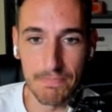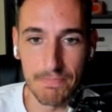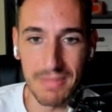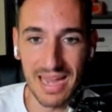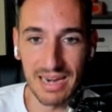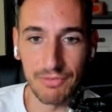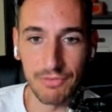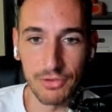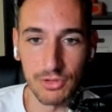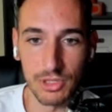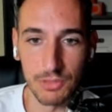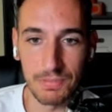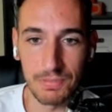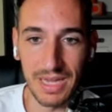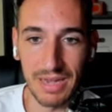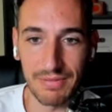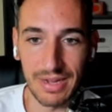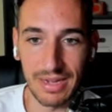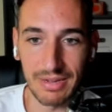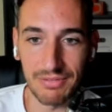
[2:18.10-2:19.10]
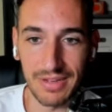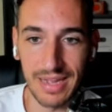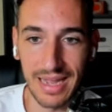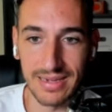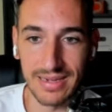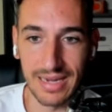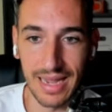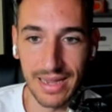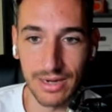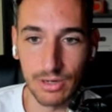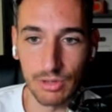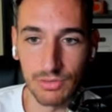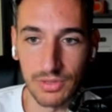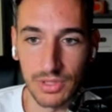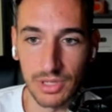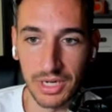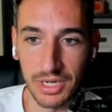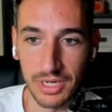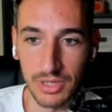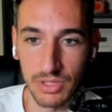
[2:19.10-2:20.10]
Madphones BFF and Head
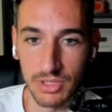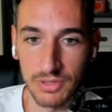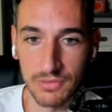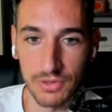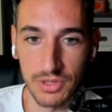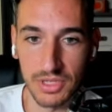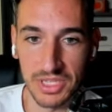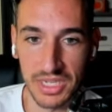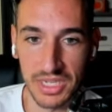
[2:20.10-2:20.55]
Over Heels for